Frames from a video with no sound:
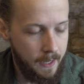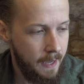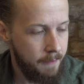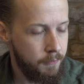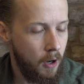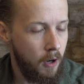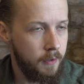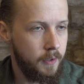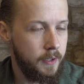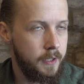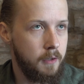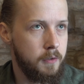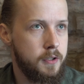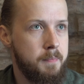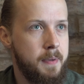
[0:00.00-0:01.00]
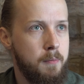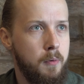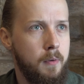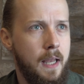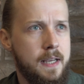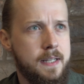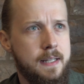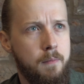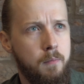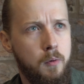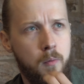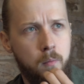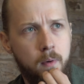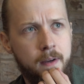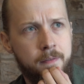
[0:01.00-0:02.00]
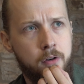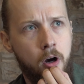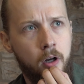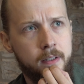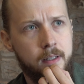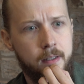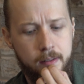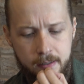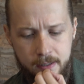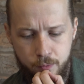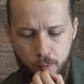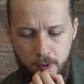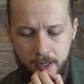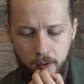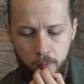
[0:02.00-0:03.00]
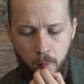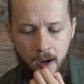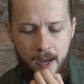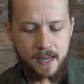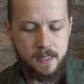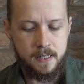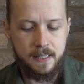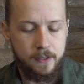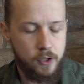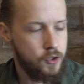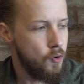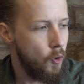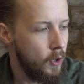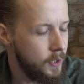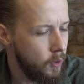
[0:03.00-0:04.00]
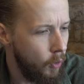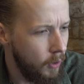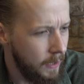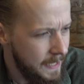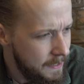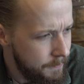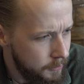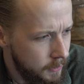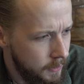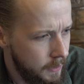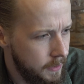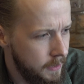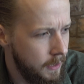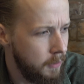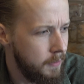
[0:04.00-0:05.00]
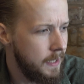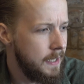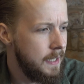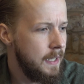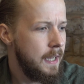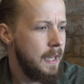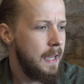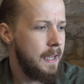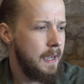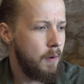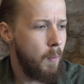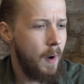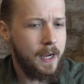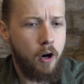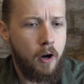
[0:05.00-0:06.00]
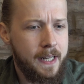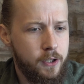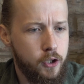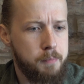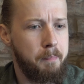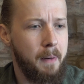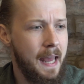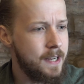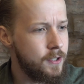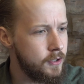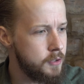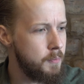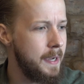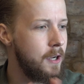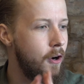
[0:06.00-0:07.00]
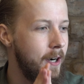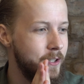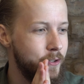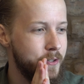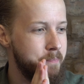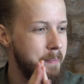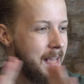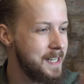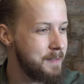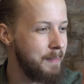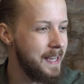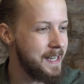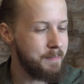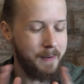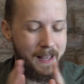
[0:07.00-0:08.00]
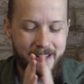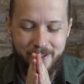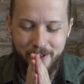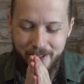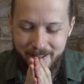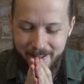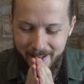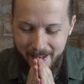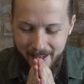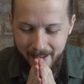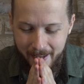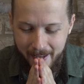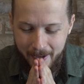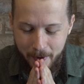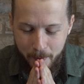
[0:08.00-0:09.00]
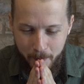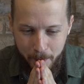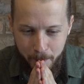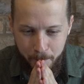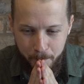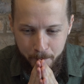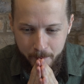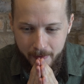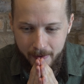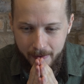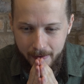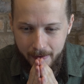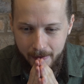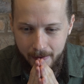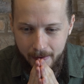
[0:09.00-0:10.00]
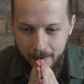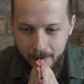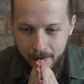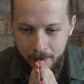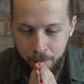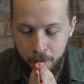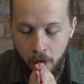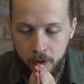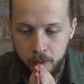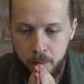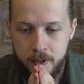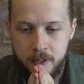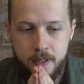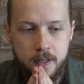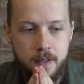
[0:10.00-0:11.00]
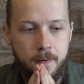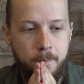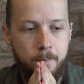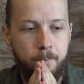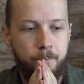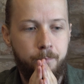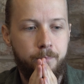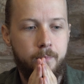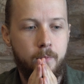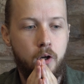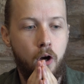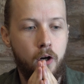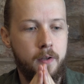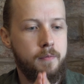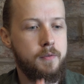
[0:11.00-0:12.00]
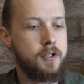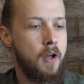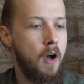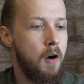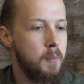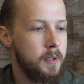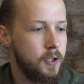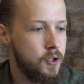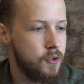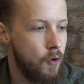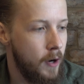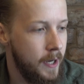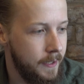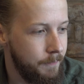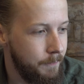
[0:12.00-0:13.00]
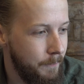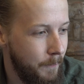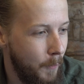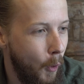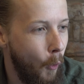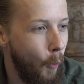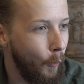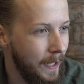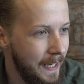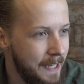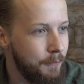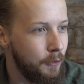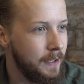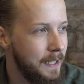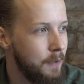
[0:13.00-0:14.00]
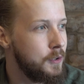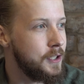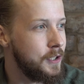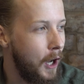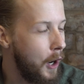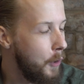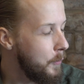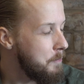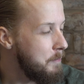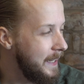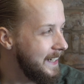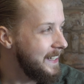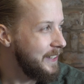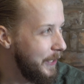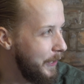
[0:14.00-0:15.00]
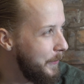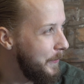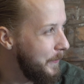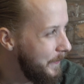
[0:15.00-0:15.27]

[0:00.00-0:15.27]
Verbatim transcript: if God, you know, some people will ask them, well, if God is real, why hasn't he destroyed all evil? You know, why can't he just bless us? Why can't he just bless us? Well, if God was going to start with destroying all evil, he would start with me and you.